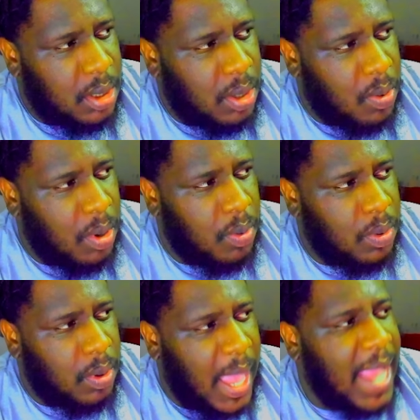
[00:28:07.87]
On
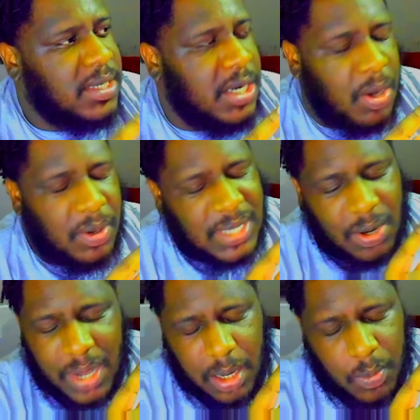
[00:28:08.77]
actually no, because I
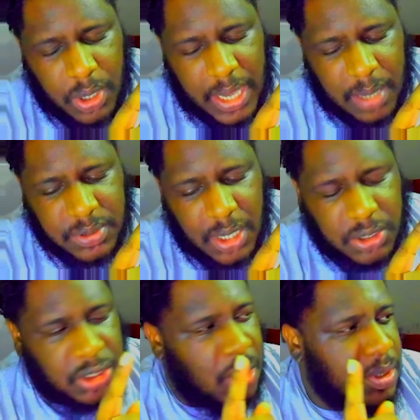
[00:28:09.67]
don't got no more game changer
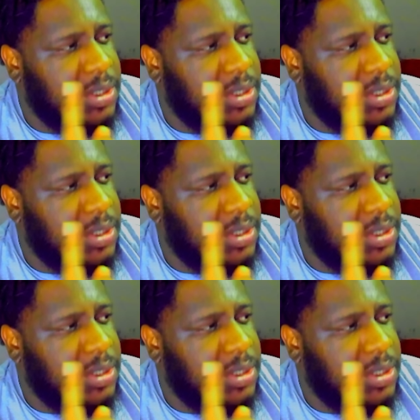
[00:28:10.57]
choking.